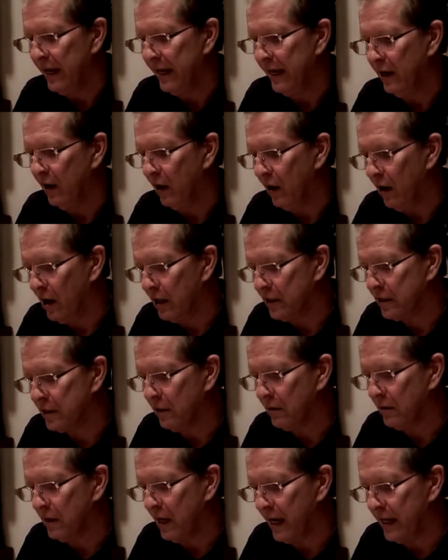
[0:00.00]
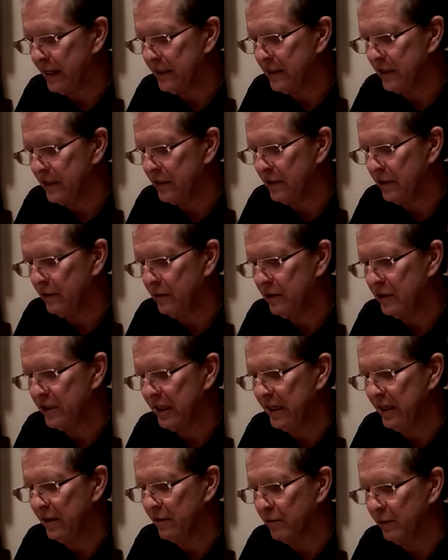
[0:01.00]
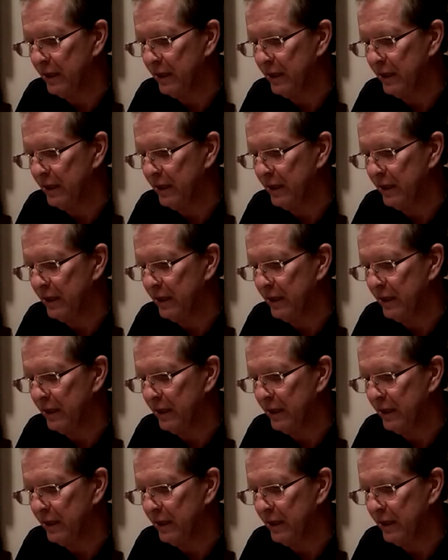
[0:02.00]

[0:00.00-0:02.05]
It also constitutes the